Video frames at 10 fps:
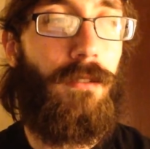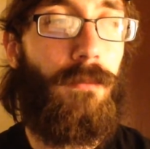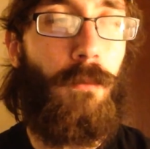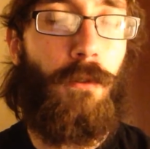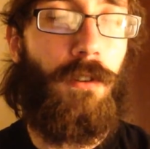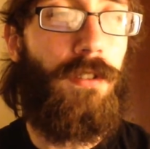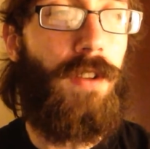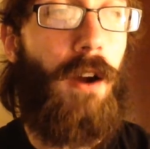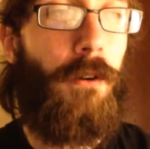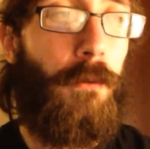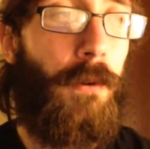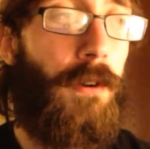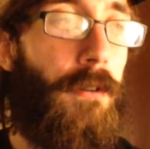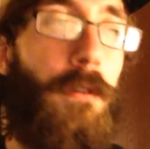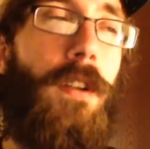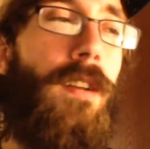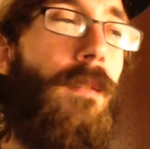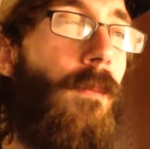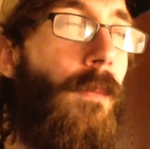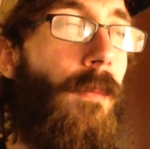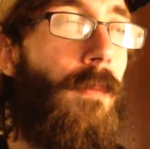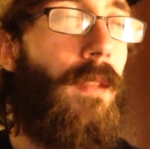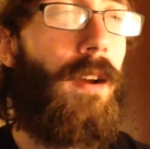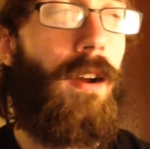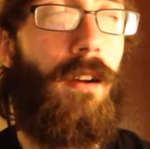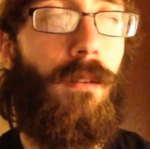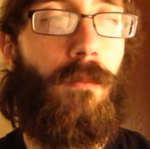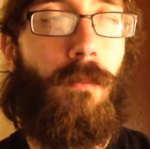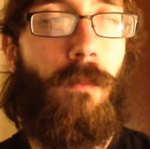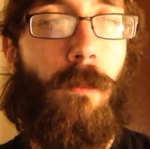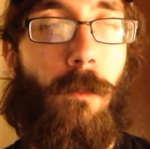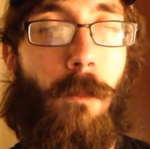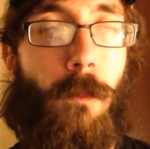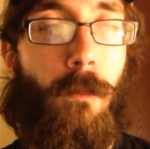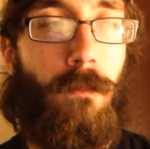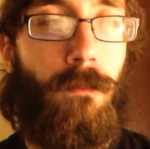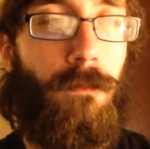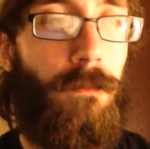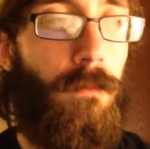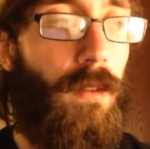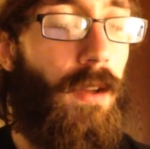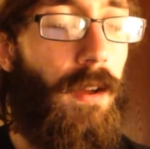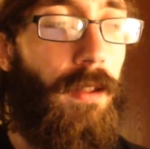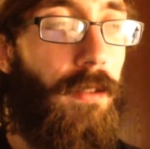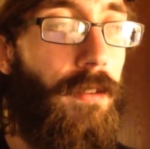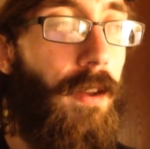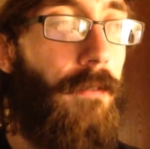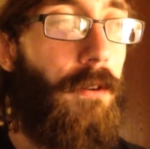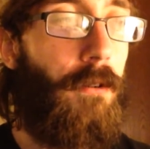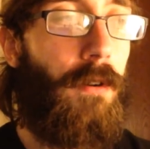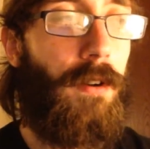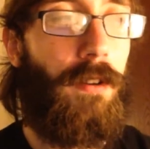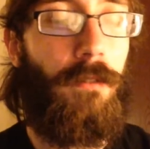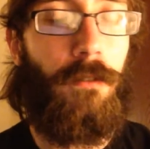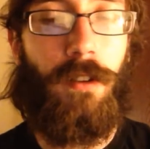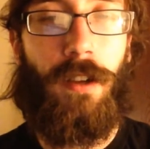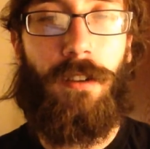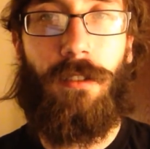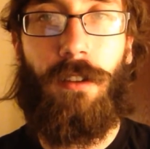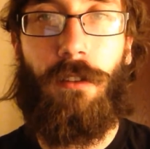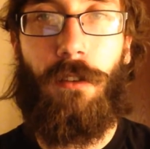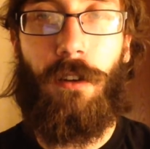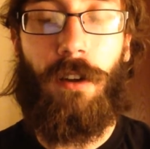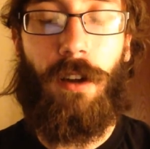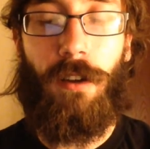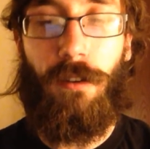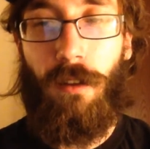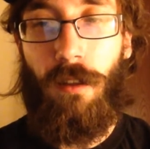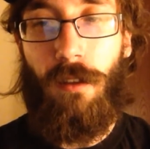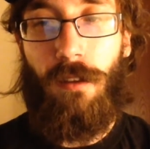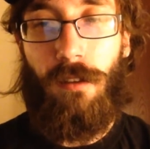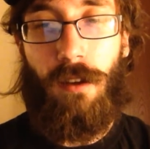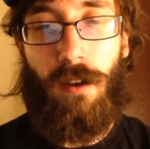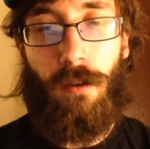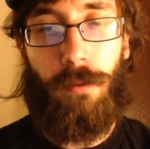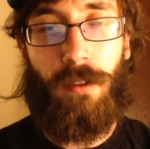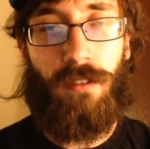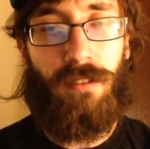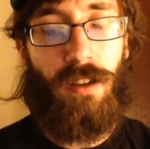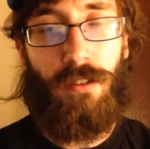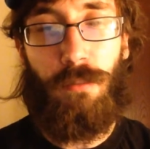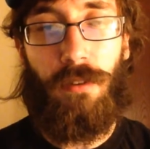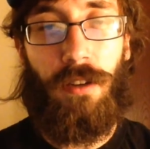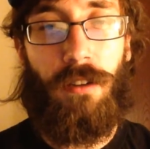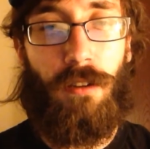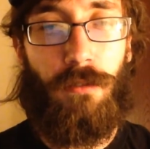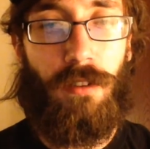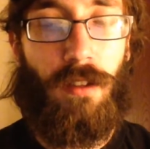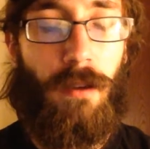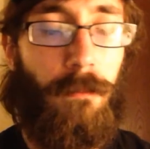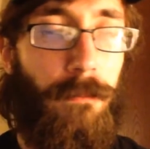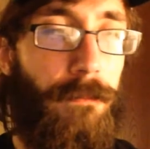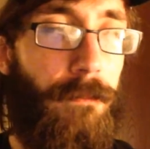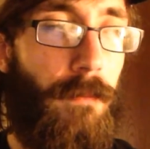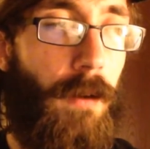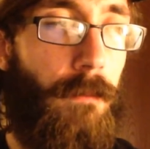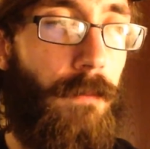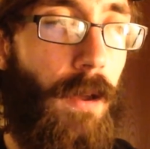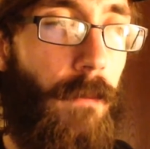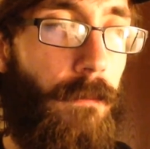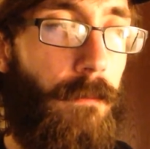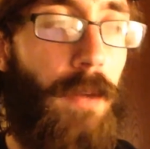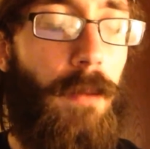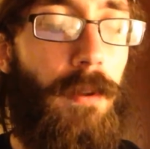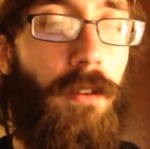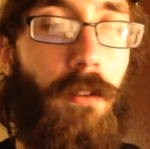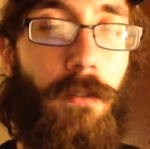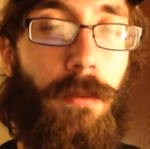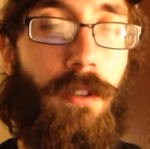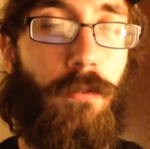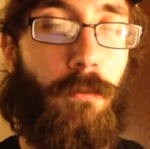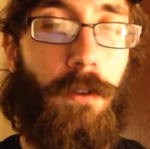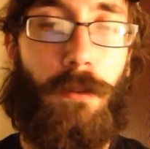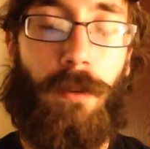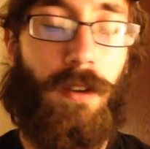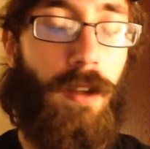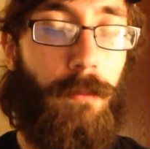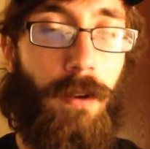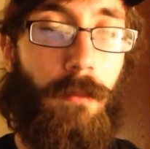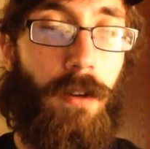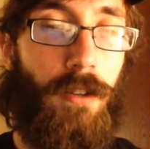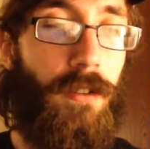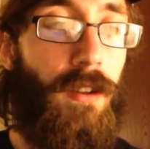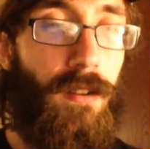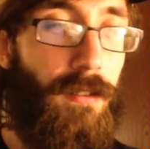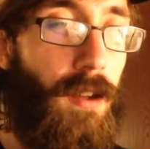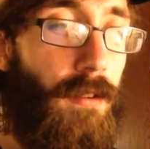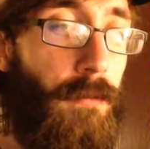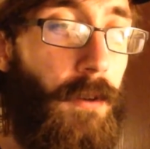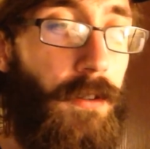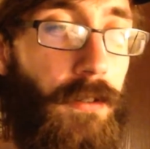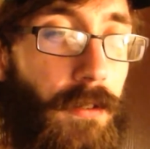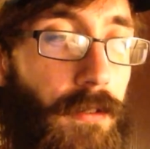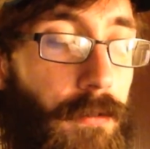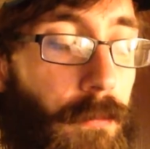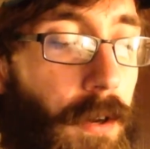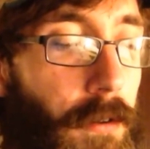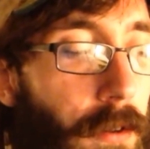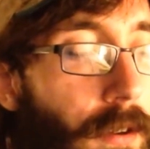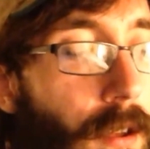more sour wintergreen. I think they have a quite a different taste than the long cut, but this tastes pretty close to them. Maybe a little bit sweeter, but not by much. Not as much as it smelled.